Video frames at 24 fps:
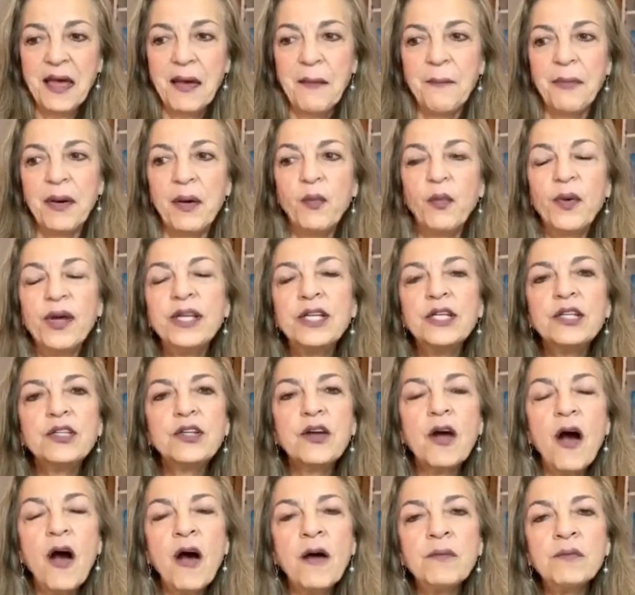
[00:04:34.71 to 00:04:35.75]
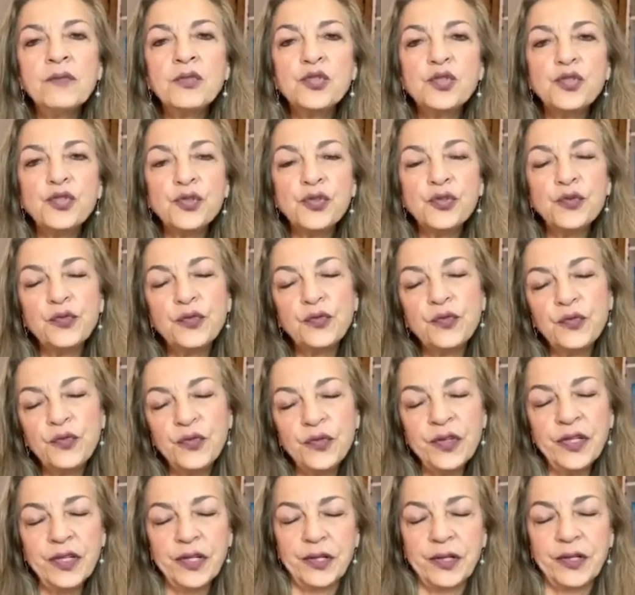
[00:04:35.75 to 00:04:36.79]
But when it comes to
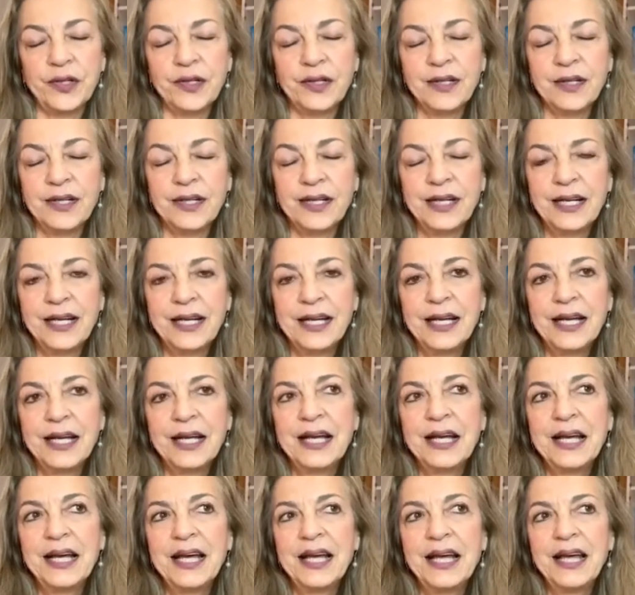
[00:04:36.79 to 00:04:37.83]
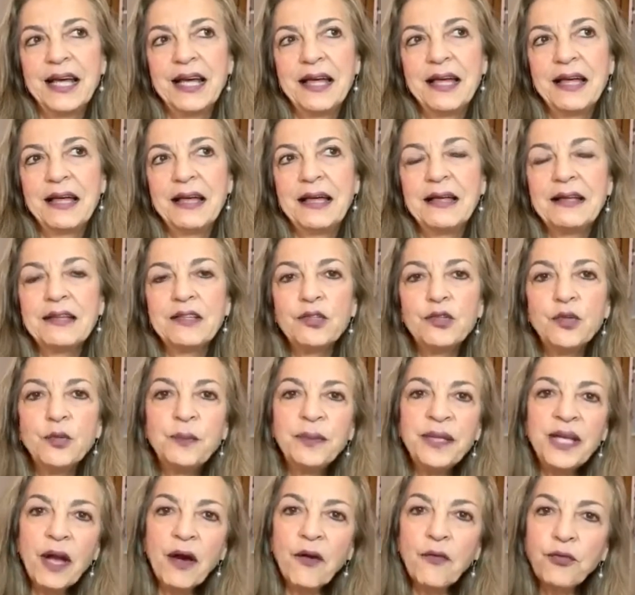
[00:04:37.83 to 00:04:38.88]
fear, to
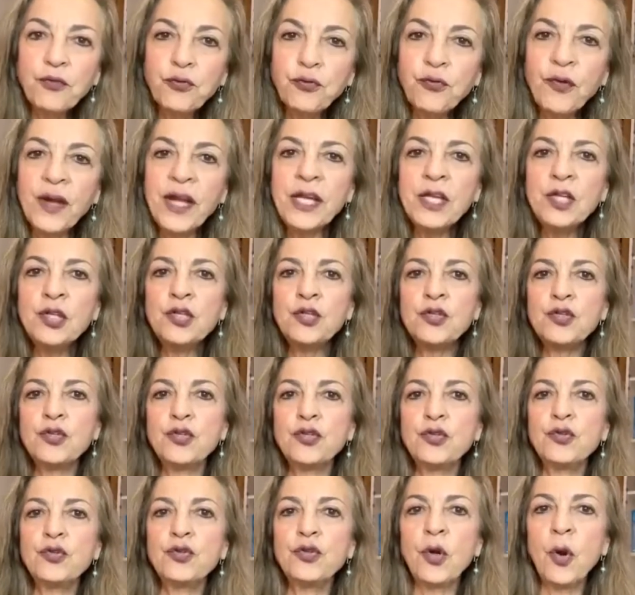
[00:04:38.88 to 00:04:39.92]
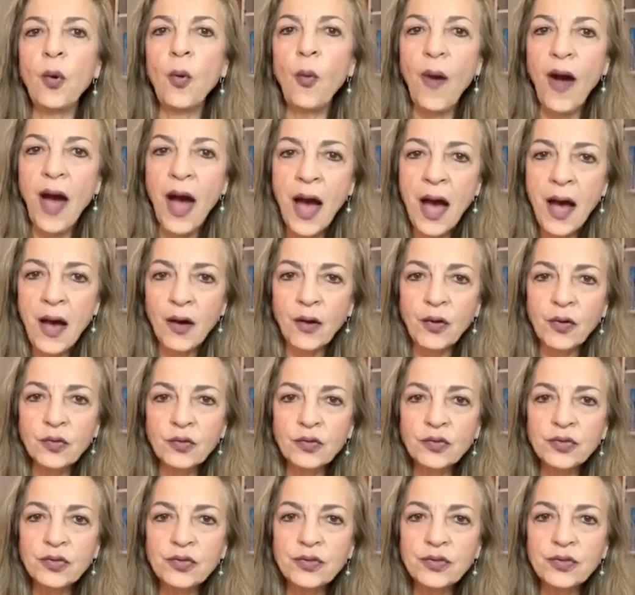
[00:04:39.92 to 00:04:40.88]
be afraid to go out,